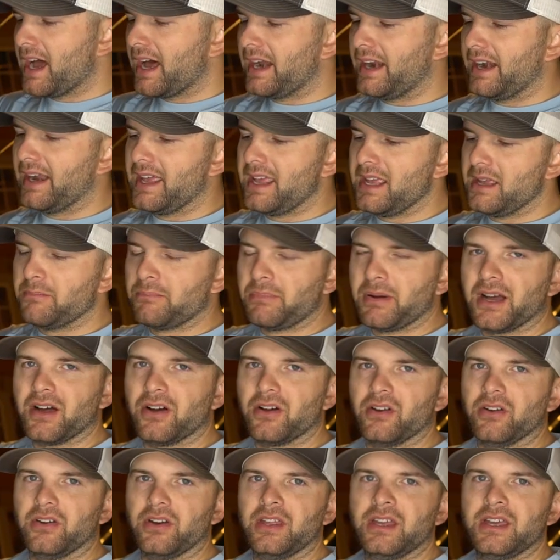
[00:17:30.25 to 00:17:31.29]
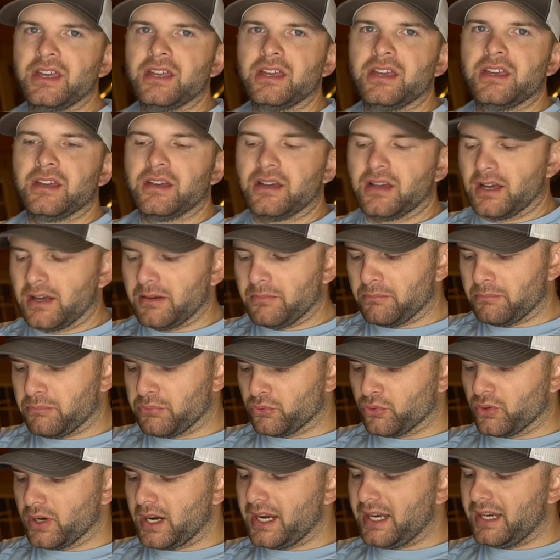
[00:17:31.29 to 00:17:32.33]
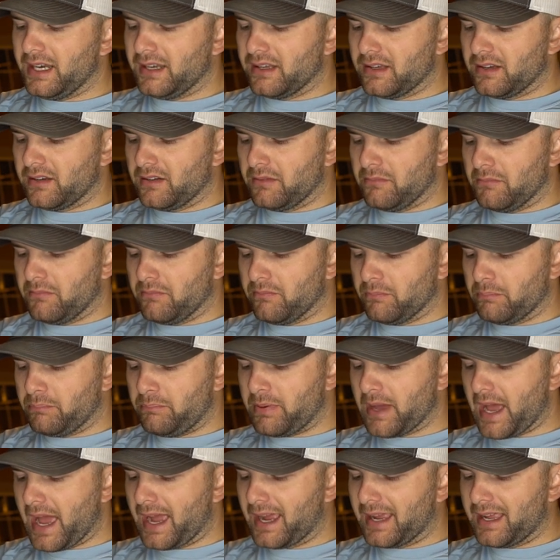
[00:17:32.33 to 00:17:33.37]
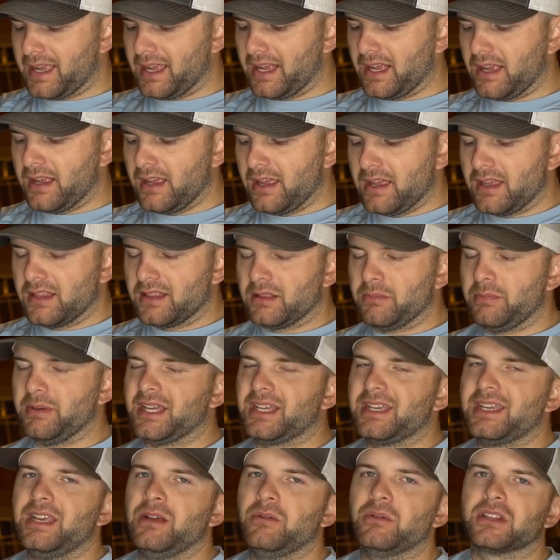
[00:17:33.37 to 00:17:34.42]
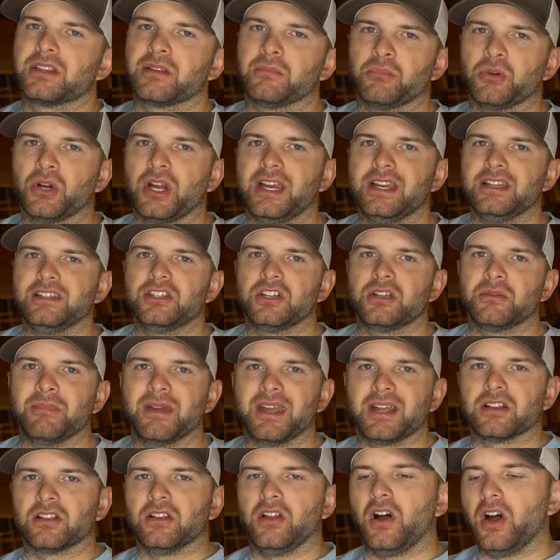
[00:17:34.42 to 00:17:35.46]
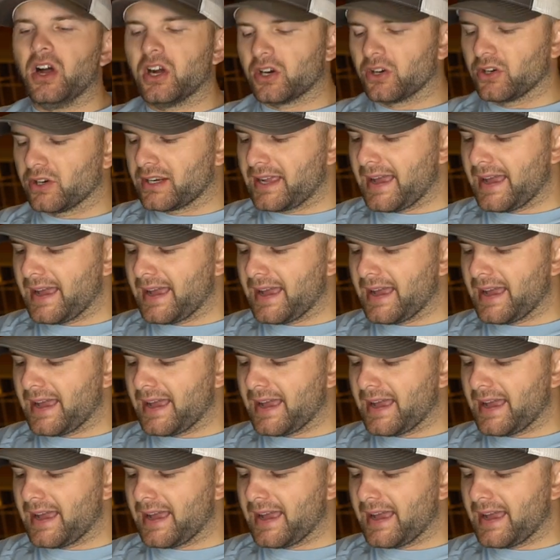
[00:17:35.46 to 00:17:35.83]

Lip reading: on an 8 pound braid backing. The big key with the braid is you can make longer